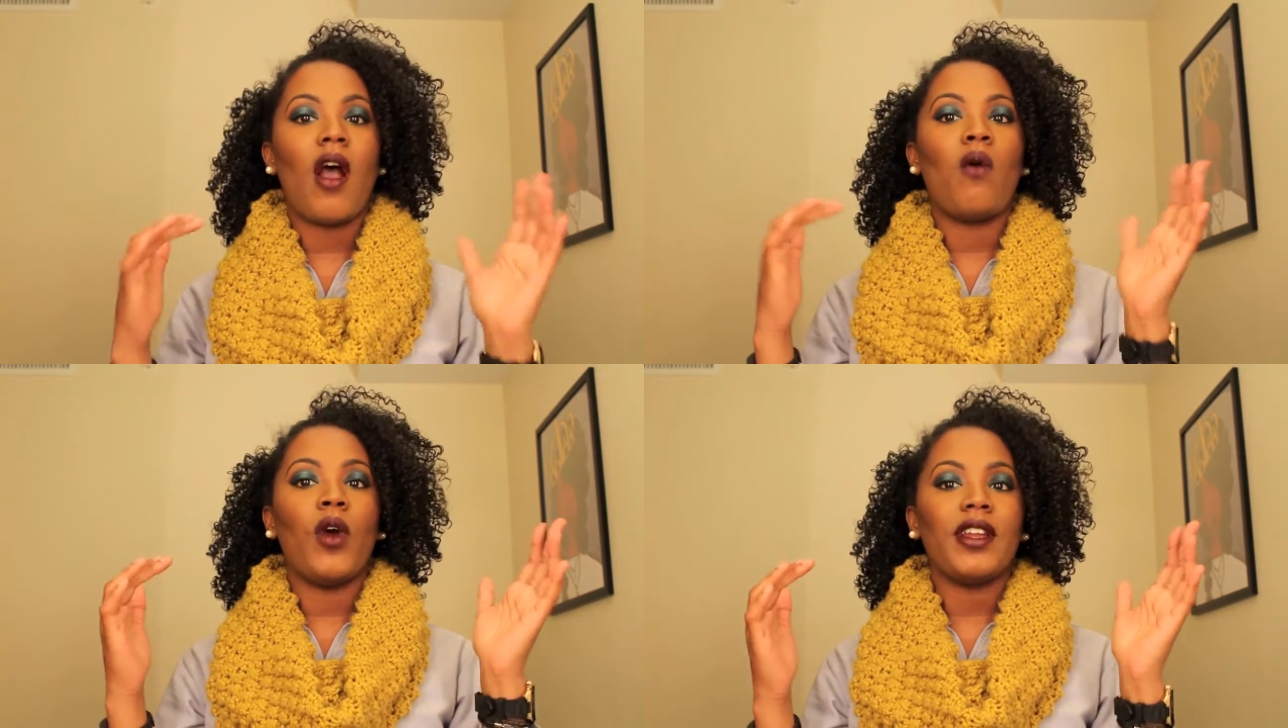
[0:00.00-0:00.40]

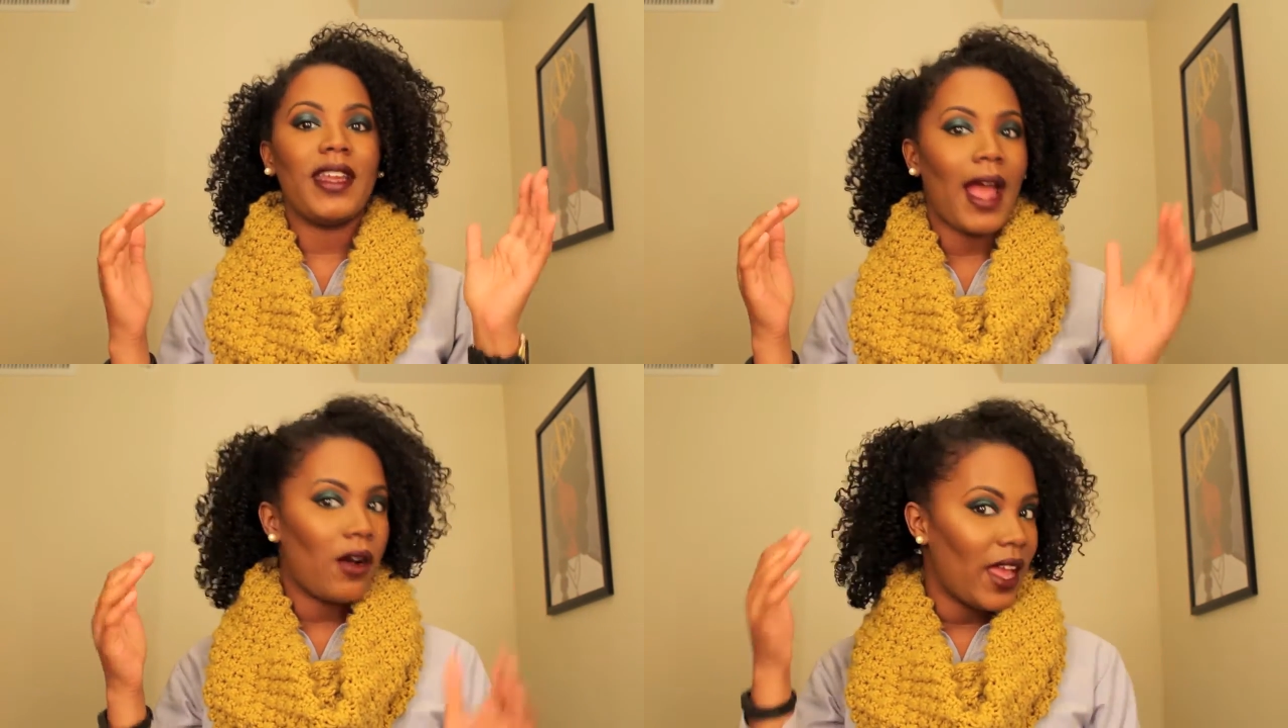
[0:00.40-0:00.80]
I worked
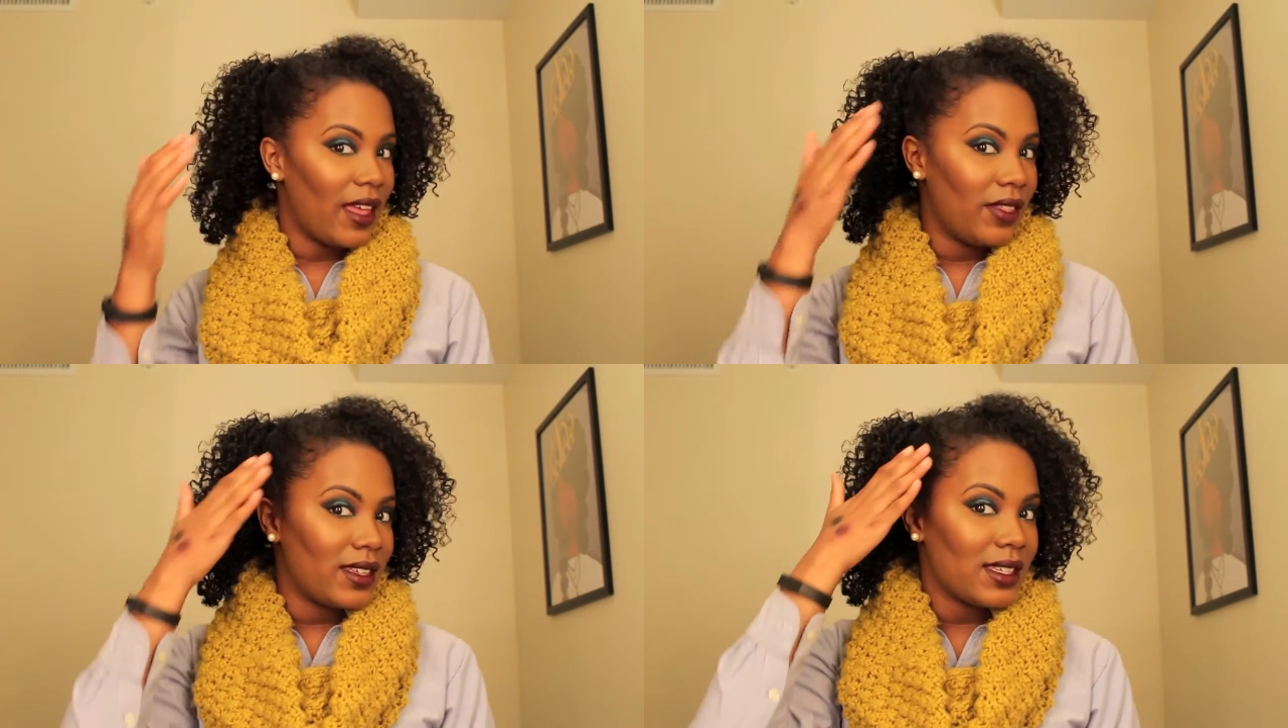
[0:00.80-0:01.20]
it out,
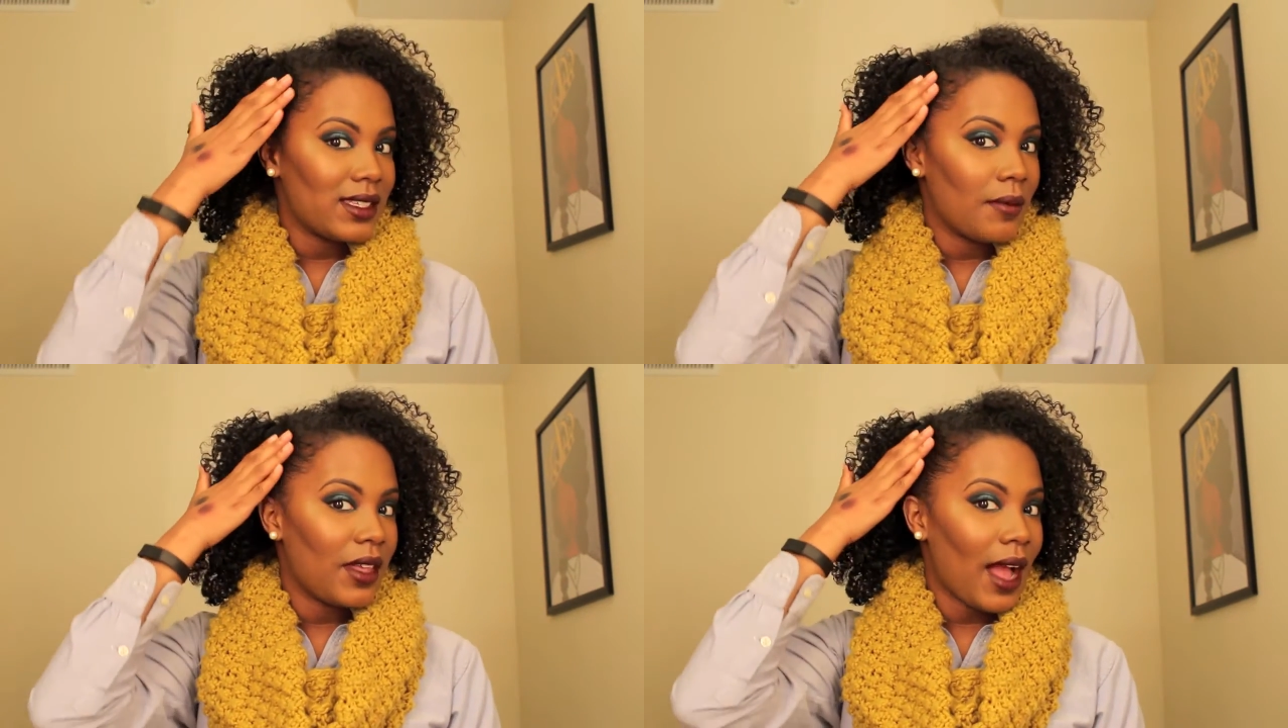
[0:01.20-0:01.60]
and this is
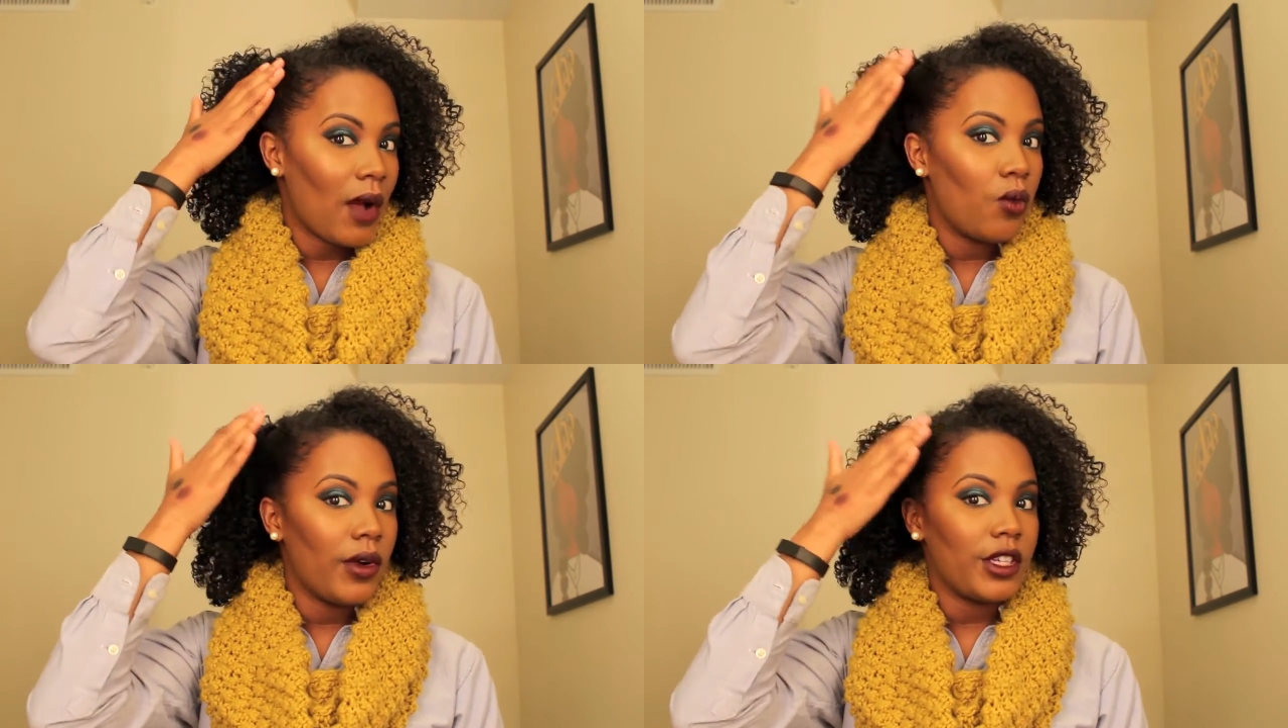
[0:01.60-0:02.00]
something I
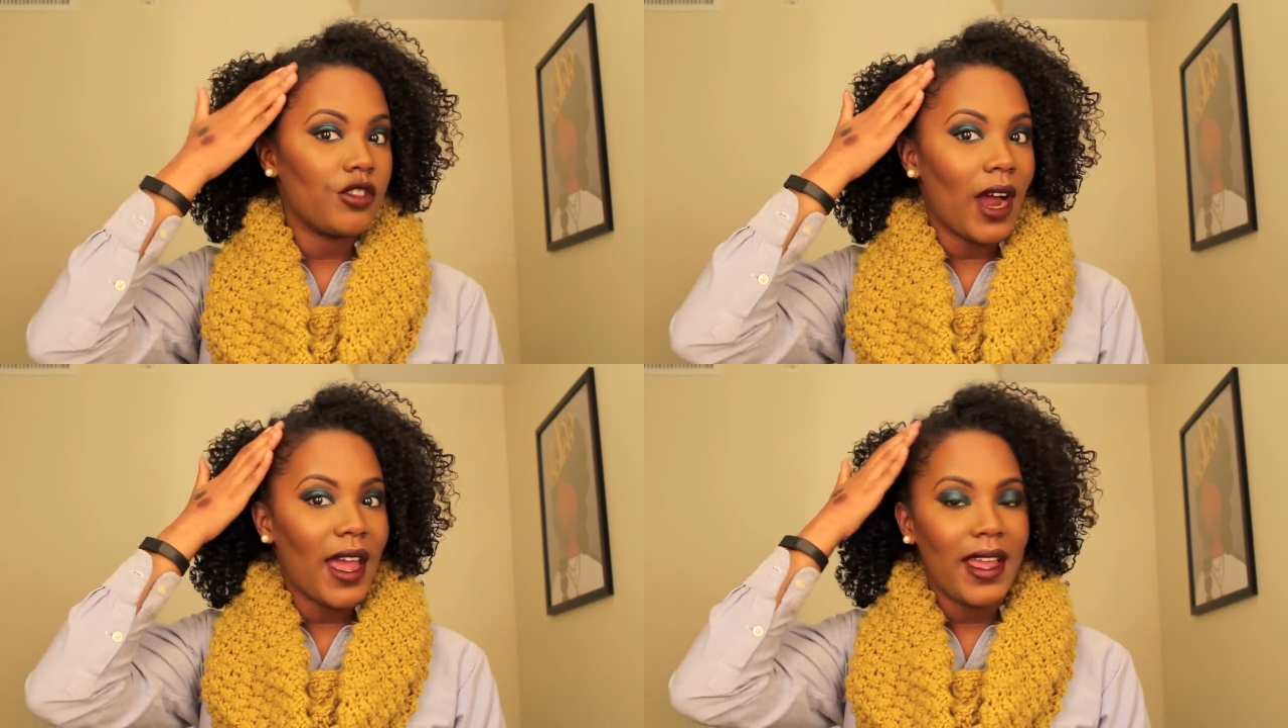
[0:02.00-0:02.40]
would
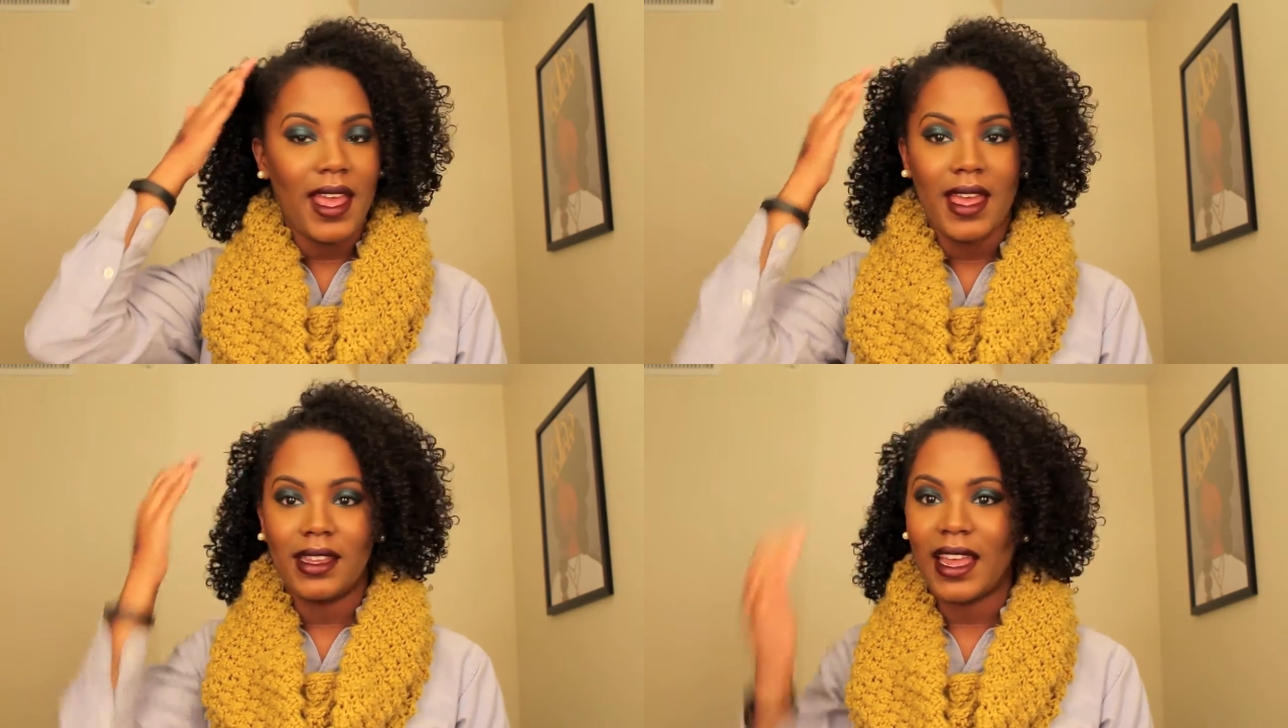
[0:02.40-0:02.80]
try again.